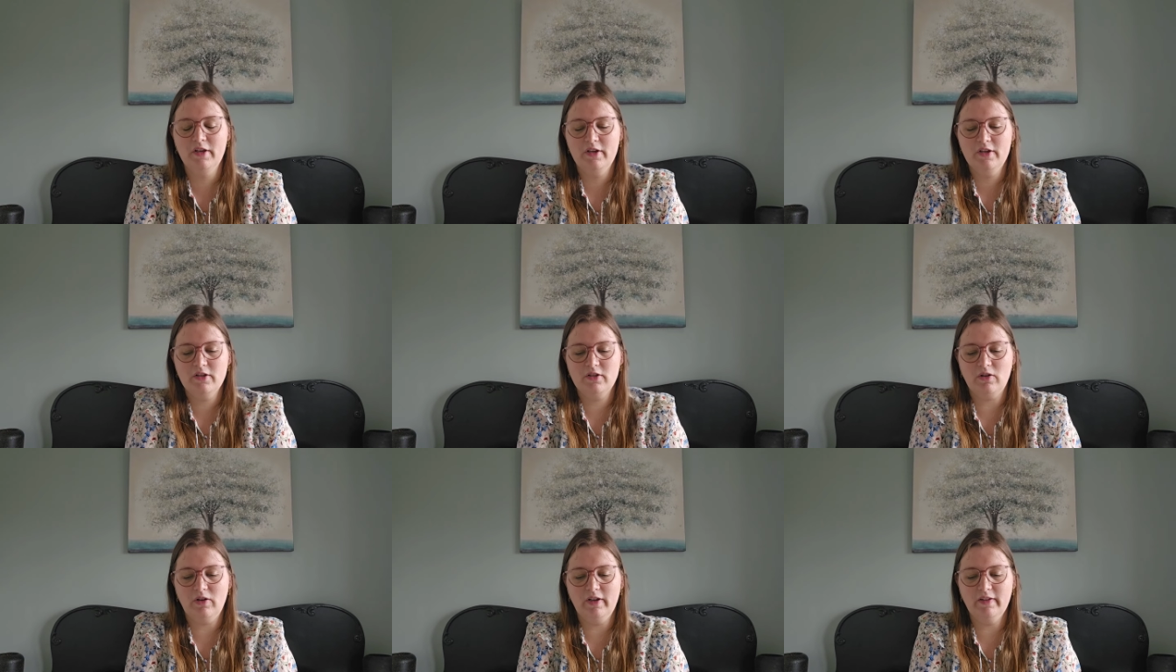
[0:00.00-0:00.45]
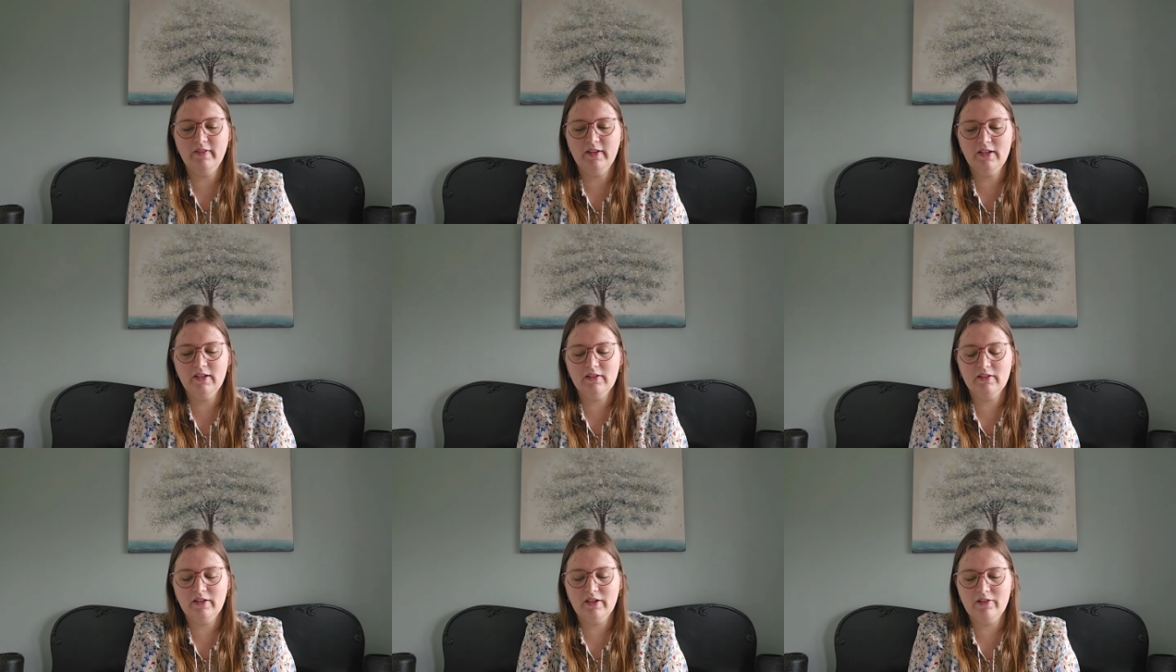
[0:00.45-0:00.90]
So I
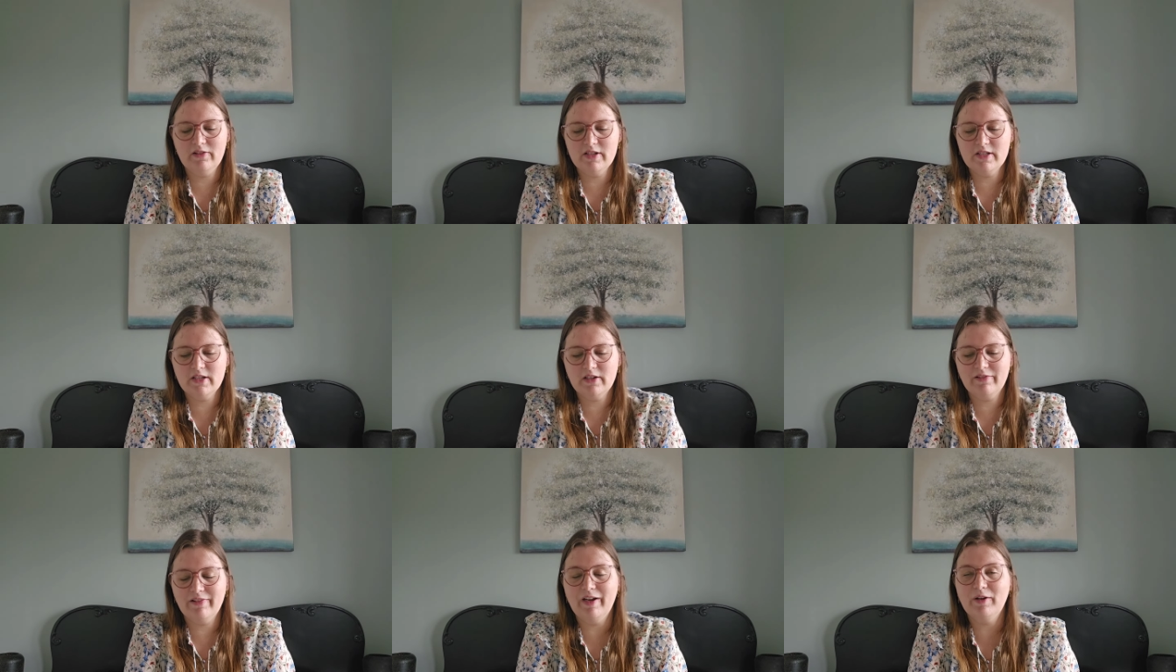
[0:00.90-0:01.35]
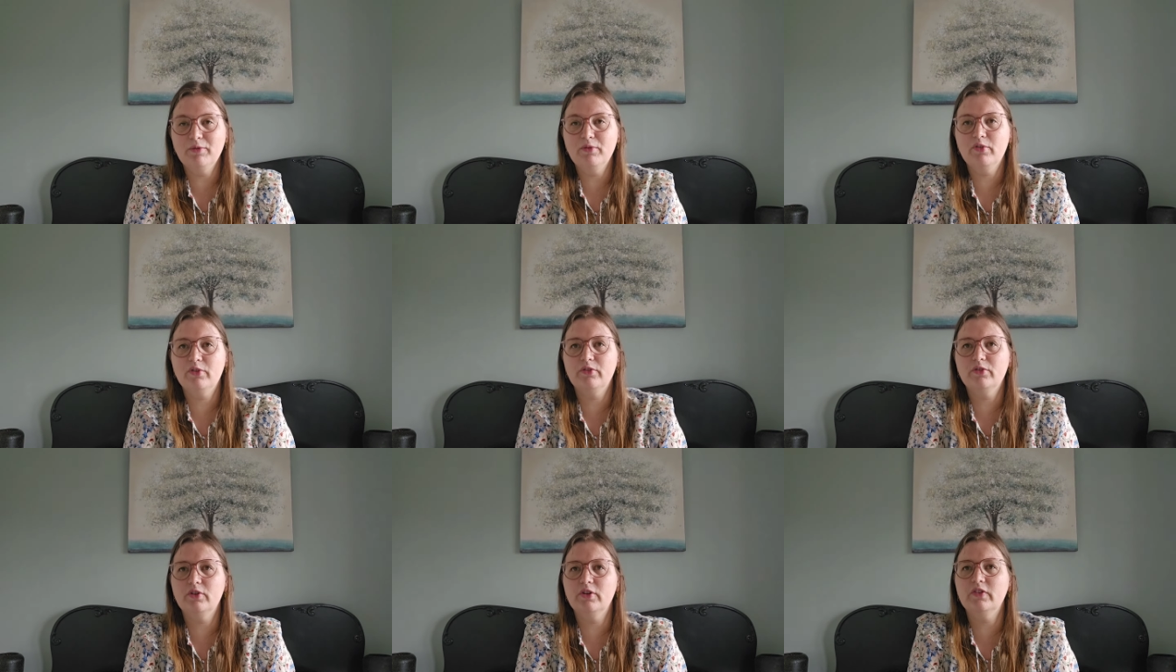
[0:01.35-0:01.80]
think there is around
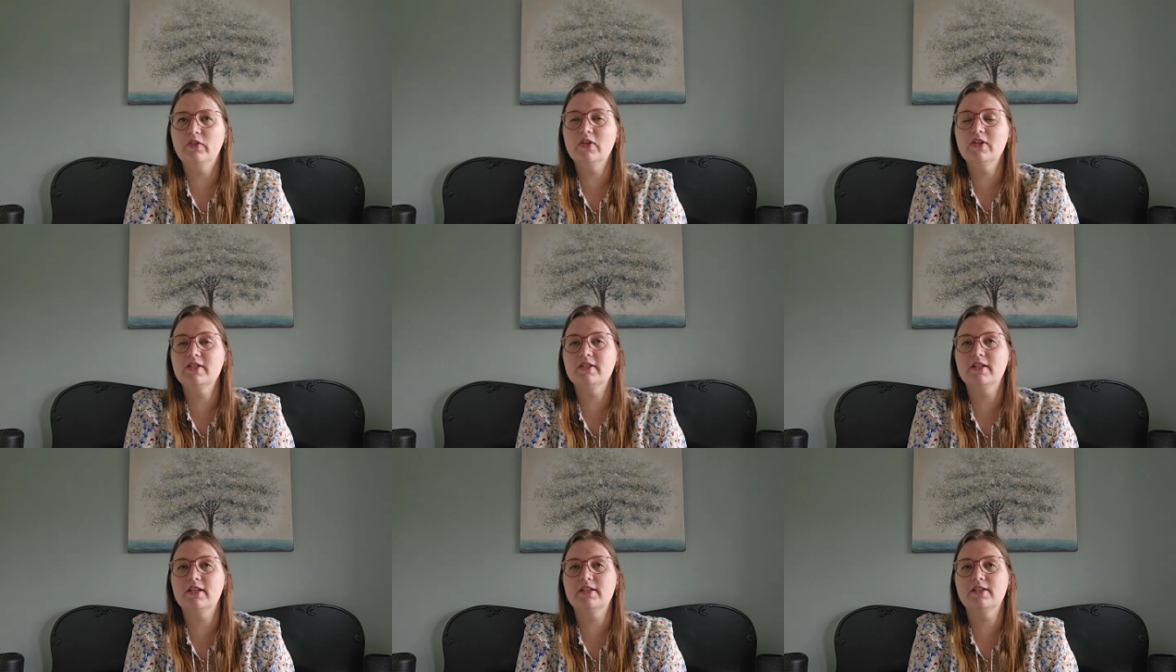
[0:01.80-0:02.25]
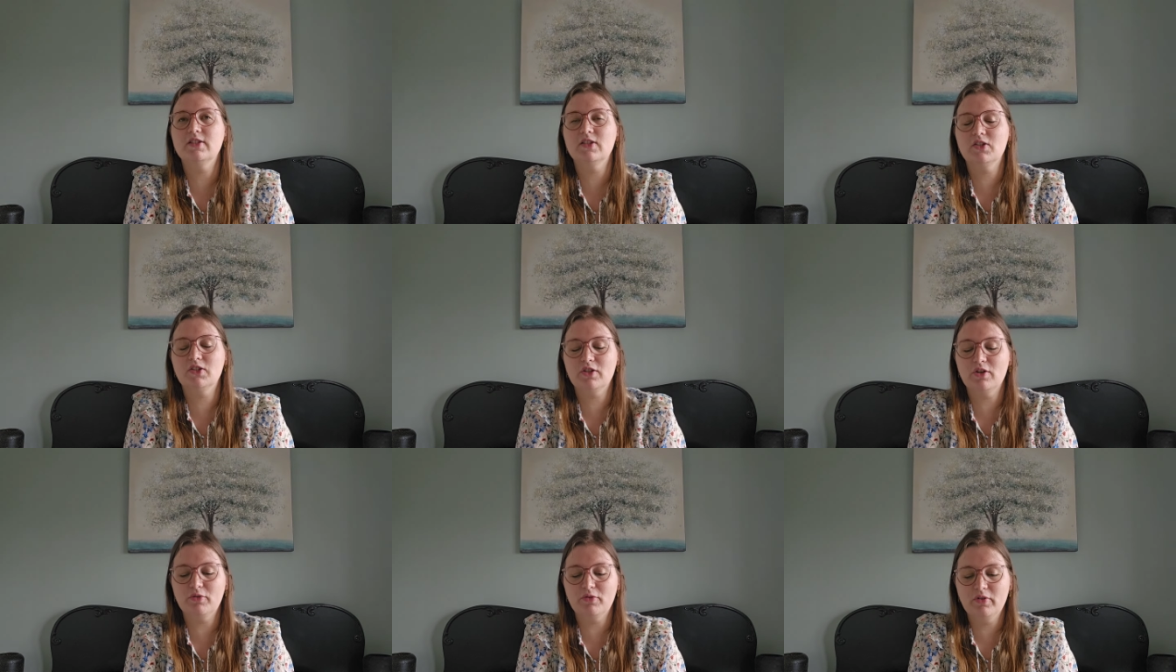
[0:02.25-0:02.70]
13
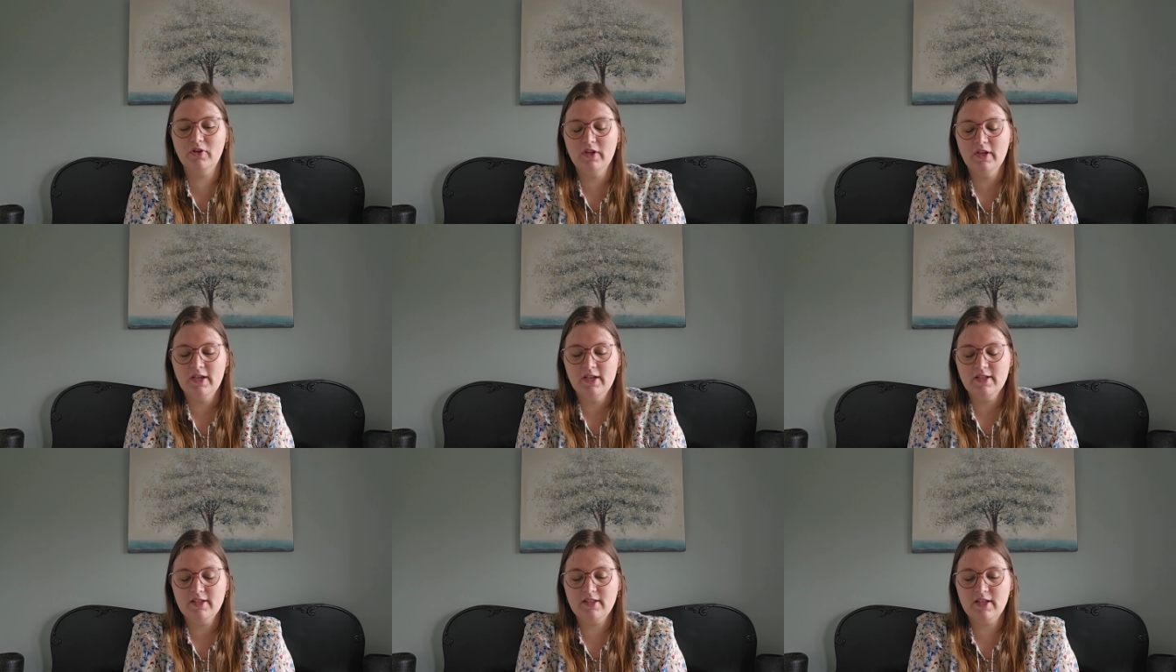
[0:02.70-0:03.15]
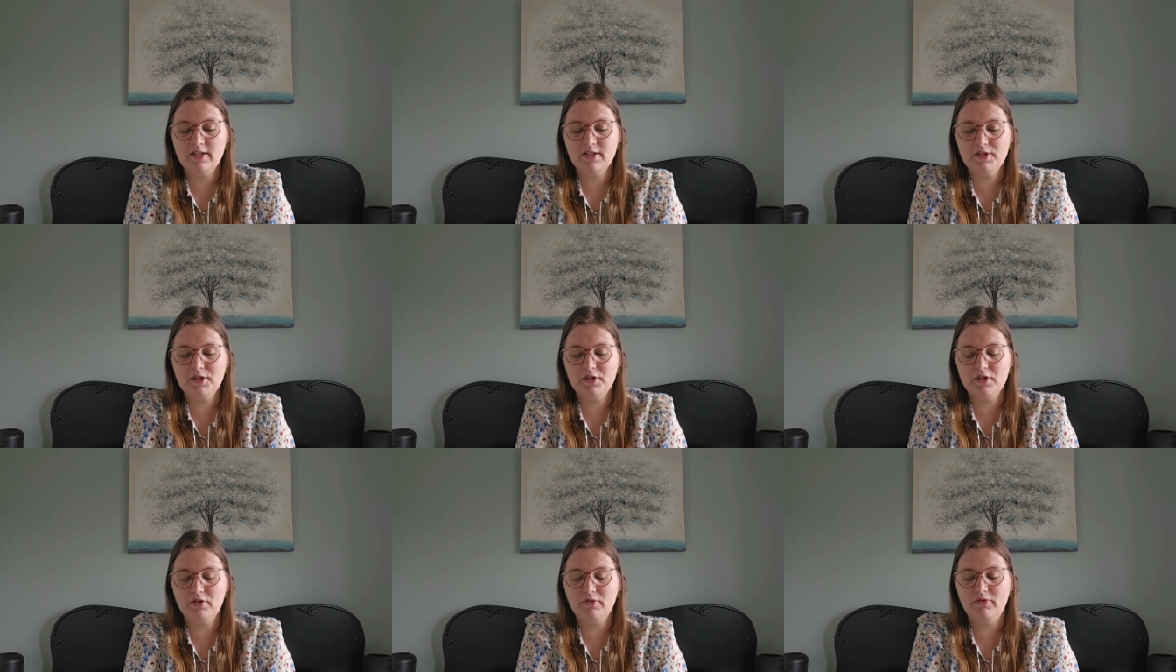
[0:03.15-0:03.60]
stitches so